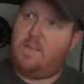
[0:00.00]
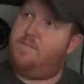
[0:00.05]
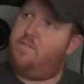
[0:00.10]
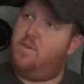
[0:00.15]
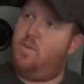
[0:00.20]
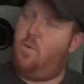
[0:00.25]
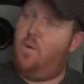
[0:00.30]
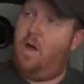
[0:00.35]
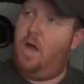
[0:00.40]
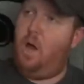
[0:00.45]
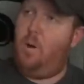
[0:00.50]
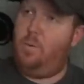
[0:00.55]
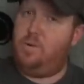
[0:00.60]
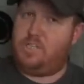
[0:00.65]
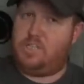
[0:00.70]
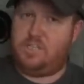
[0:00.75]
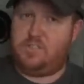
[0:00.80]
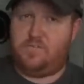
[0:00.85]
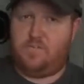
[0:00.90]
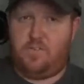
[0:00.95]
if you will,
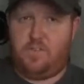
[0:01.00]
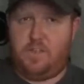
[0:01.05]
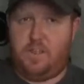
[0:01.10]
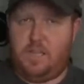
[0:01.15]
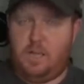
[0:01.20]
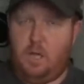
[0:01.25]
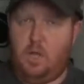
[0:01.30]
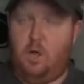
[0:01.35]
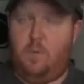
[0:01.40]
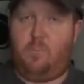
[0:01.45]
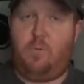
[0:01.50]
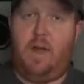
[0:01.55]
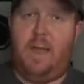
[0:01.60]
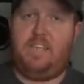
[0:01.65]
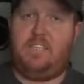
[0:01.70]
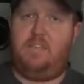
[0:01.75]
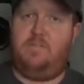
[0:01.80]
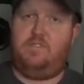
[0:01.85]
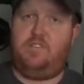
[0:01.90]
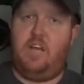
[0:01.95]
which is for the low
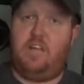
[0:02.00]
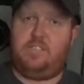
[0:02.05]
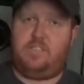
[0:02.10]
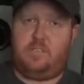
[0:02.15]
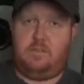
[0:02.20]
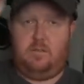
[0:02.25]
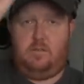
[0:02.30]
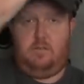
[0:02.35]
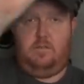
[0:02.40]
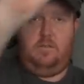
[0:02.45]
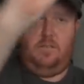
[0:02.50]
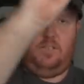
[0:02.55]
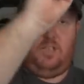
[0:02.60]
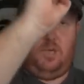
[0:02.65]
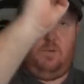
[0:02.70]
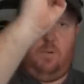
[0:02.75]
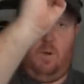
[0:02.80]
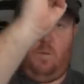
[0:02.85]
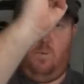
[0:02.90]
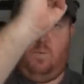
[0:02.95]
price of just
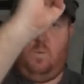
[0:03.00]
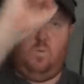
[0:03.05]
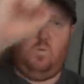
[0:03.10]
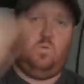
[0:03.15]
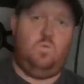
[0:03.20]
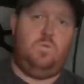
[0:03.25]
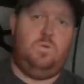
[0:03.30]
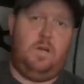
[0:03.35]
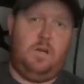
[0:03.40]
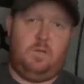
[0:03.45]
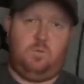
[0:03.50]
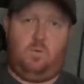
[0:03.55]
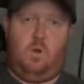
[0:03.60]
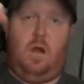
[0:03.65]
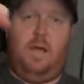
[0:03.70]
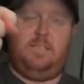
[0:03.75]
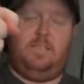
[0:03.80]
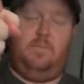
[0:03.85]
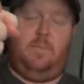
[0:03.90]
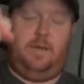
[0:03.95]
zero, because we're
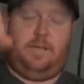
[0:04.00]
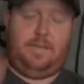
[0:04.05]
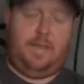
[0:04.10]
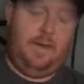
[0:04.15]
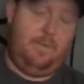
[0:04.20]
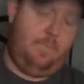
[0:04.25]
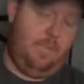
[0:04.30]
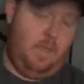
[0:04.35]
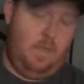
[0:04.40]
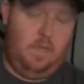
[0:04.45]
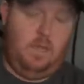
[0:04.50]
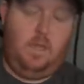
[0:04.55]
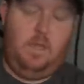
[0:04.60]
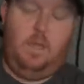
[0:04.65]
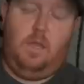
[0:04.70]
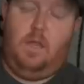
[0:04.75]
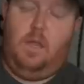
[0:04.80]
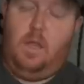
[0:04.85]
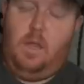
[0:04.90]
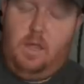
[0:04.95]
awesome like that.
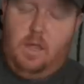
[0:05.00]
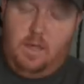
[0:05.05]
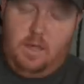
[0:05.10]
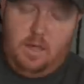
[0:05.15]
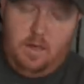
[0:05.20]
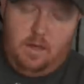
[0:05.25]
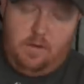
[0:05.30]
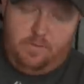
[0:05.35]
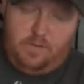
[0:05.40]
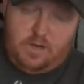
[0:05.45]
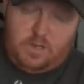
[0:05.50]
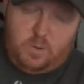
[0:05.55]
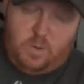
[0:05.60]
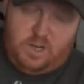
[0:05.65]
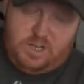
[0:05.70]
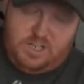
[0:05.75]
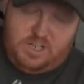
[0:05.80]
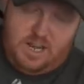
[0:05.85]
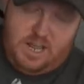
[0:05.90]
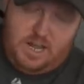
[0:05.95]
First
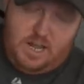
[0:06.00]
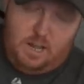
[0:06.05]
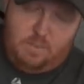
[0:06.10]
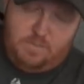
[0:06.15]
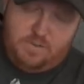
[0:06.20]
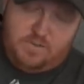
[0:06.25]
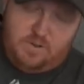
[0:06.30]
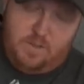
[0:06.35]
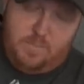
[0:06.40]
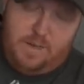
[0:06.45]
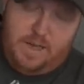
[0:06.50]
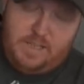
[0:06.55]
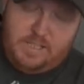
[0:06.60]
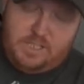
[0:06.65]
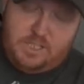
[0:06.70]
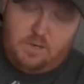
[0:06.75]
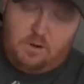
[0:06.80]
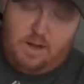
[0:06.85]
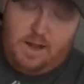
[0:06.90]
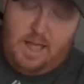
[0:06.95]
question today comes from
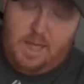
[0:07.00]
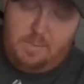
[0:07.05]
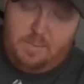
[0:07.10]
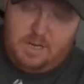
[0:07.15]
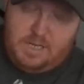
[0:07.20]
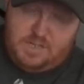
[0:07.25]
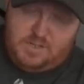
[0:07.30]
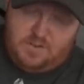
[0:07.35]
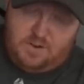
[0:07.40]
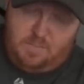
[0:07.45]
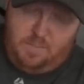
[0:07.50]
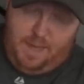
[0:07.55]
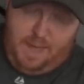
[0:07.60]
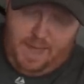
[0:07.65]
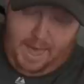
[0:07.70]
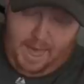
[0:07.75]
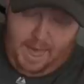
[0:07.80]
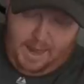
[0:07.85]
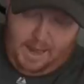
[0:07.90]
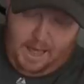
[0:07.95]
Instagram. It is from
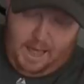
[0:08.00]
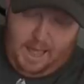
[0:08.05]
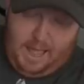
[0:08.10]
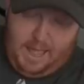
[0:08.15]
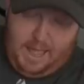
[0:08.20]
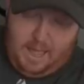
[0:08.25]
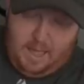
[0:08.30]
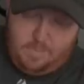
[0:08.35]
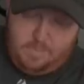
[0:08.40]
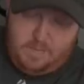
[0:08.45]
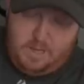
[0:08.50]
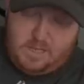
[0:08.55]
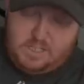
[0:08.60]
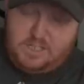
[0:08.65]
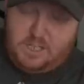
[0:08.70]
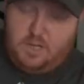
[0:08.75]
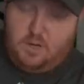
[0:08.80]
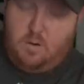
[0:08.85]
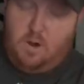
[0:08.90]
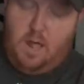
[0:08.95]
at I am
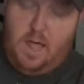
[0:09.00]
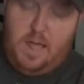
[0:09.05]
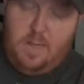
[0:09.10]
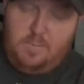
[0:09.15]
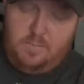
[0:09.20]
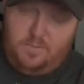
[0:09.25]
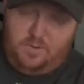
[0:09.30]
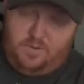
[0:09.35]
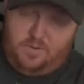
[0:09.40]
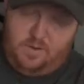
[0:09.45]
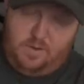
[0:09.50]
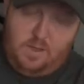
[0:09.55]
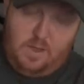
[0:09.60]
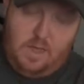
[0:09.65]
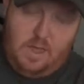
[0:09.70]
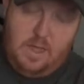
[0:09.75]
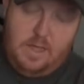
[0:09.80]
Dustin Grimes.